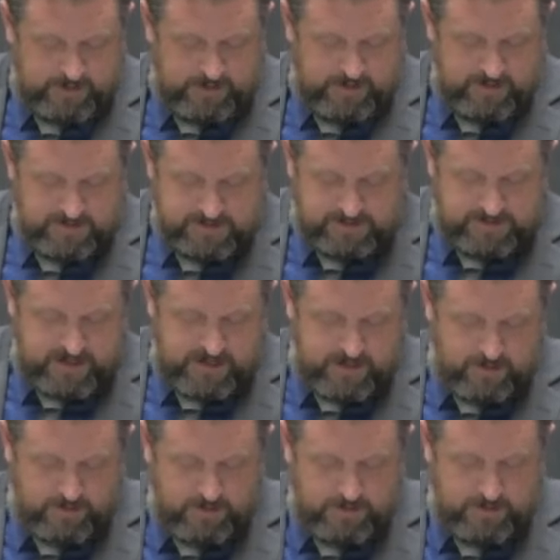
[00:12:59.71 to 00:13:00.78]
And here's the thing,
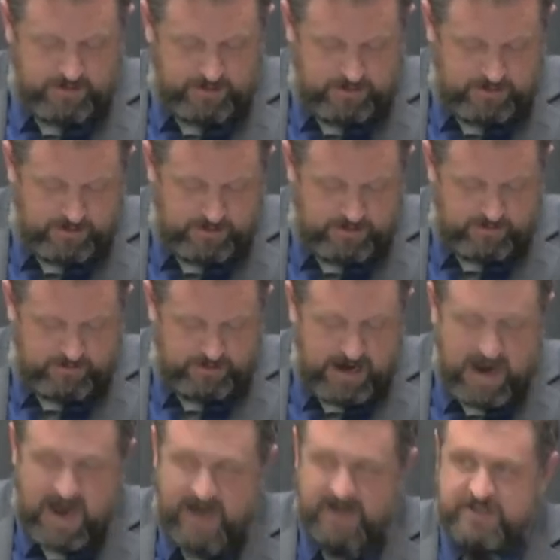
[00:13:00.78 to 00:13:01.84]
you know,
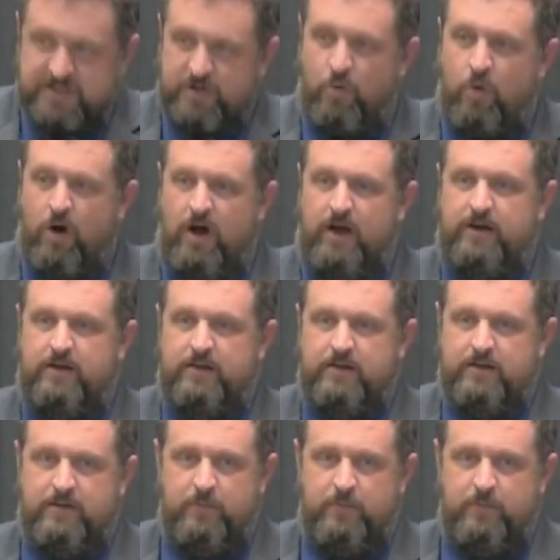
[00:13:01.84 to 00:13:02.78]
God is the one,